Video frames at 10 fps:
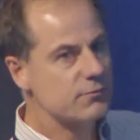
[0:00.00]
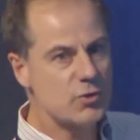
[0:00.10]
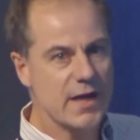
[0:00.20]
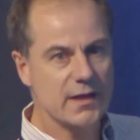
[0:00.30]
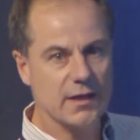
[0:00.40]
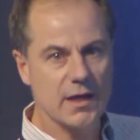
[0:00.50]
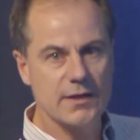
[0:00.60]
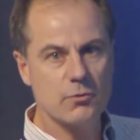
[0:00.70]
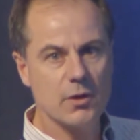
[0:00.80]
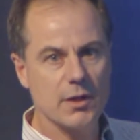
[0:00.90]
of tracking
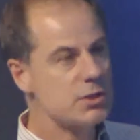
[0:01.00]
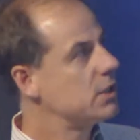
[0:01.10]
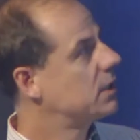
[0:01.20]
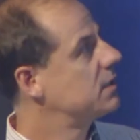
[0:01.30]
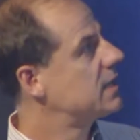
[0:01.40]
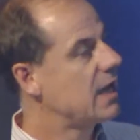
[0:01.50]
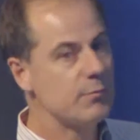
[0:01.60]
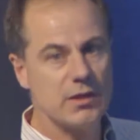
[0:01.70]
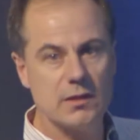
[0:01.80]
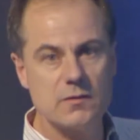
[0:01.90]
hydrology,
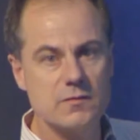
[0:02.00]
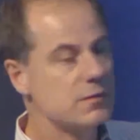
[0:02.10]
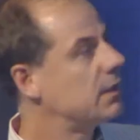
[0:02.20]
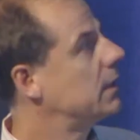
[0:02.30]
contaminants,